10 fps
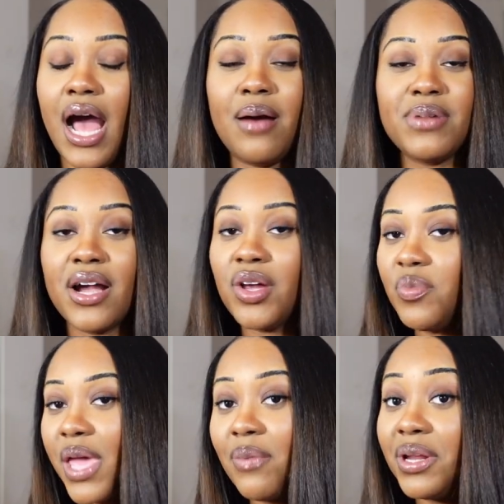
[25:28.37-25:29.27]
I'm not gonna
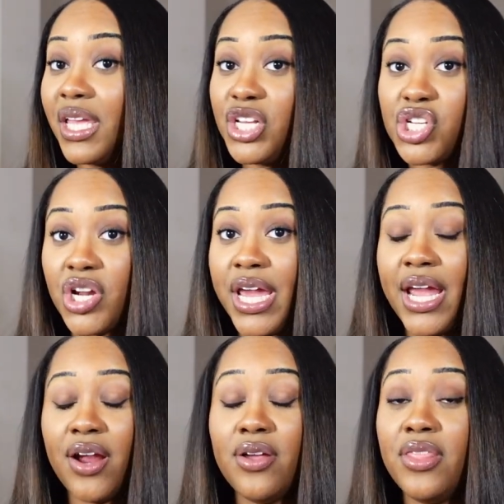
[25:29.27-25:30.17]
be able to get your
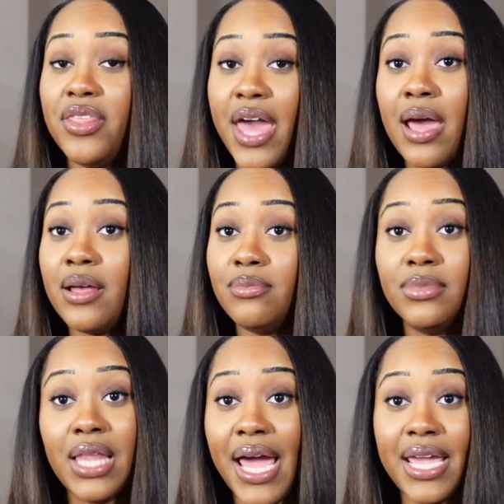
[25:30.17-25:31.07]
hair that
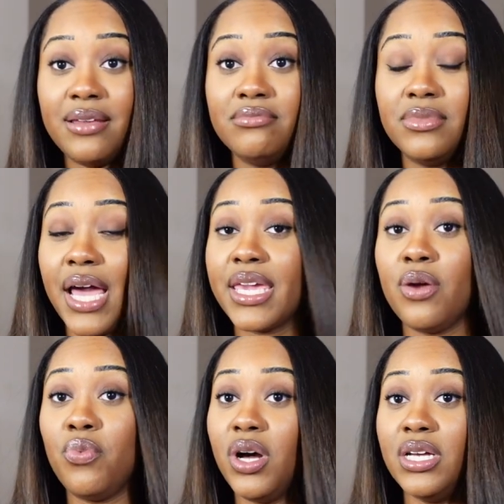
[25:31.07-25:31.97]
light like
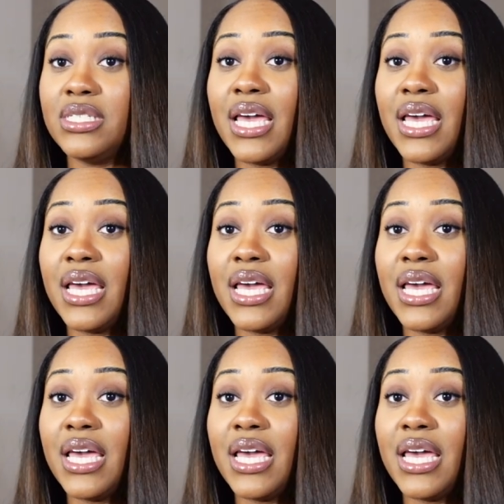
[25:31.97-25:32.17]
it was,